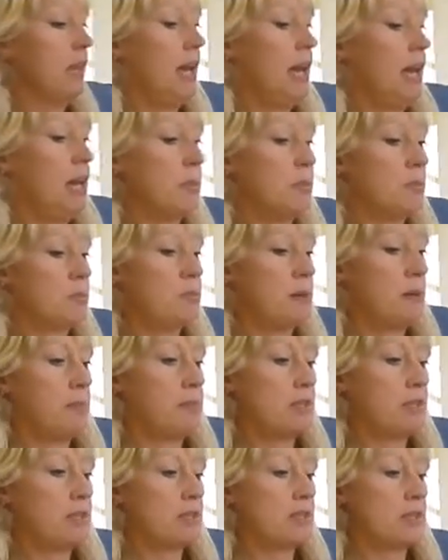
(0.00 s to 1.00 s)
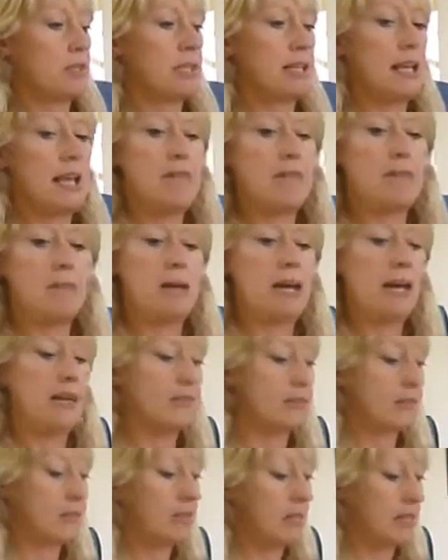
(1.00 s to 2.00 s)
and was published at
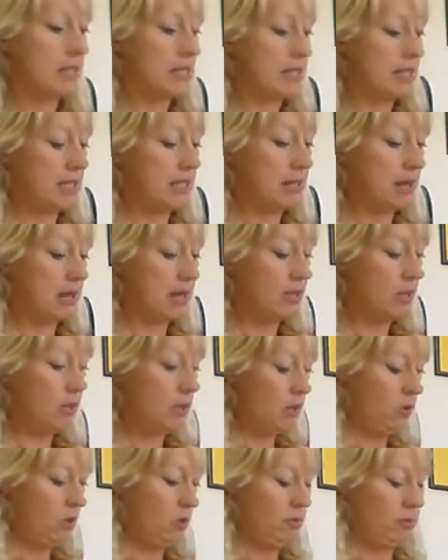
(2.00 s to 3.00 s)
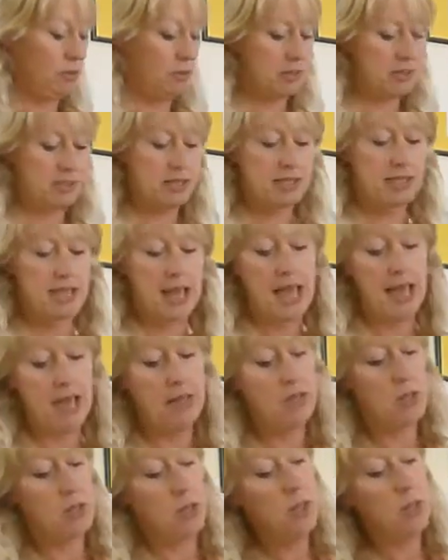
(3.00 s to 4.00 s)
£11.99. The whole box
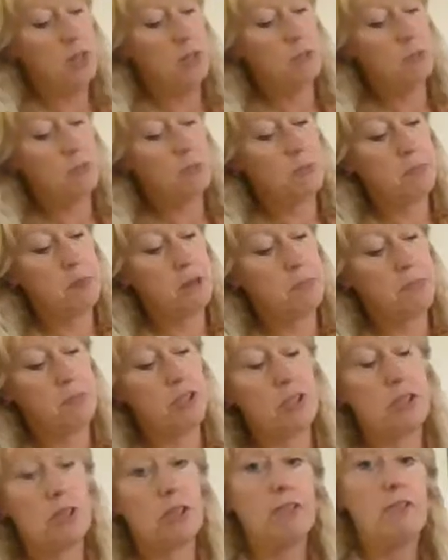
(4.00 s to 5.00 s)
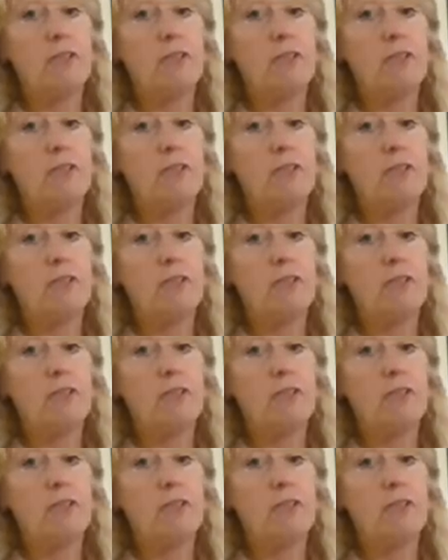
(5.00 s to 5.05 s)
set was published at